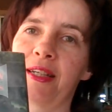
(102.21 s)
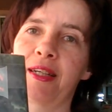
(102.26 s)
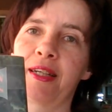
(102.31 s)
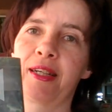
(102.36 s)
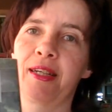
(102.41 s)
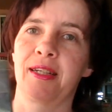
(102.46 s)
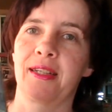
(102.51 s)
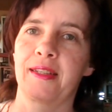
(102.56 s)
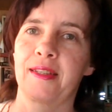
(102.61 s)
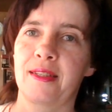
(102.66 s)

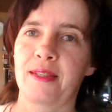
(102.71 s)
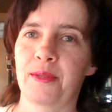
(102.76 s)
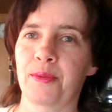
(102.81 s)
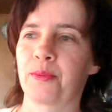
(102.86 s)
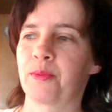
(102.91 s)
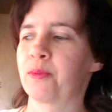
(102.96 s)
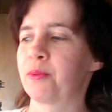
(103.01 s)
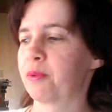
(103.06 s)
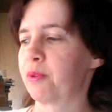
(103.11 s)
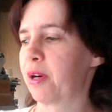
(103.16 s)
It's
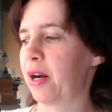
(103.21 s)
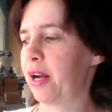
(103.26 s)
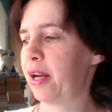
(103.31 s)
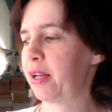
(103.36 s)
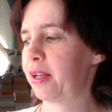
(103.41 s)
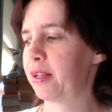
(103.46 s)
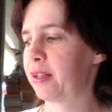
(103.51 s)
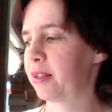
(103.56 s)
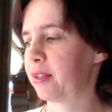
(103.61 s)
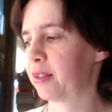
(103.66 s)

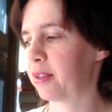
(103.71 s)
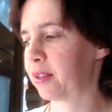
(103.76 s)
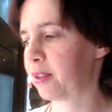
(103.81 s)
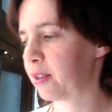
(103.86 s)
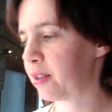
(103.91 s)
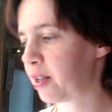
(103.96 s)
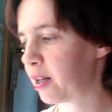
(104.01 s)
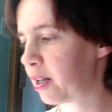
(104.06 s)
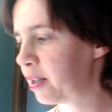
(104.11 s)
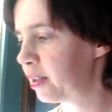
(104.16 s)
right in the
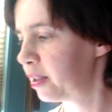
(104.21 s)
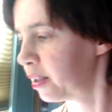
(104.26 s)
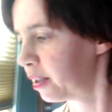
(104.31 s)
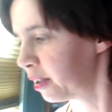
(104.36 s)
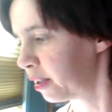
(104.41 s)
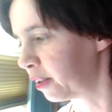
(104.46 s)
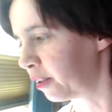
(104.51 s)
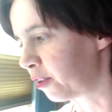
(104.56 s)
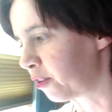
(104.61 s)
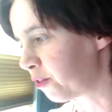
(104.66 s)
heart
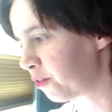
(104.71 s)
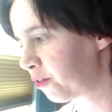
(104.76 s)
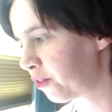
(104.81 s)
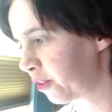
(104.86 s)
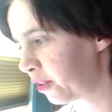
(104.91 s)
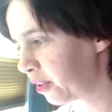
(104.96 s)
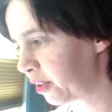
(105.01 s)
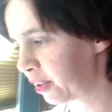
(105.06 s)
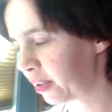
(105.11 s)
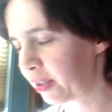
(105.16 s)
of
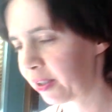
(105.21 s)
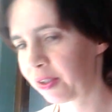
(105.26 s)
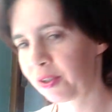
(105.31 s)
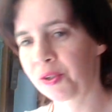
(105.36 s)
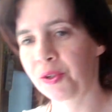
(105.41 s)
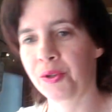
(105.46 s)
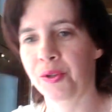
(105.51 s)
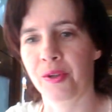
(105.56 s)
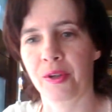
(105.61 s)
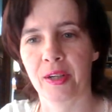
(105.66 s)

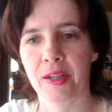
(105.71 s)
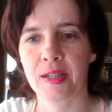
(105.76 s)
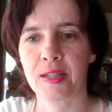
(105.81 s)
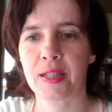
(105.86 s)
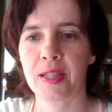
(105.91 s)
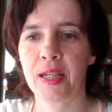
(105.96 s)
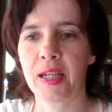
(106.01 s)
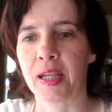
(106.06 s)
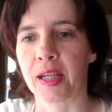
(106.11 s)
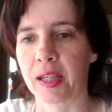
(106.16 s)
New York
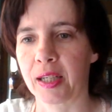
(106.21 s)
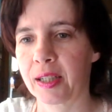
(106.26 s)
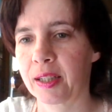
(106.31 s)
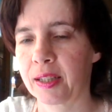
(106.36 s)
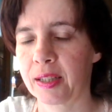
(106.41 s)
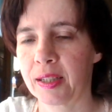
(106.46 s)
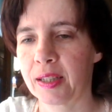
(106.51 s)
City.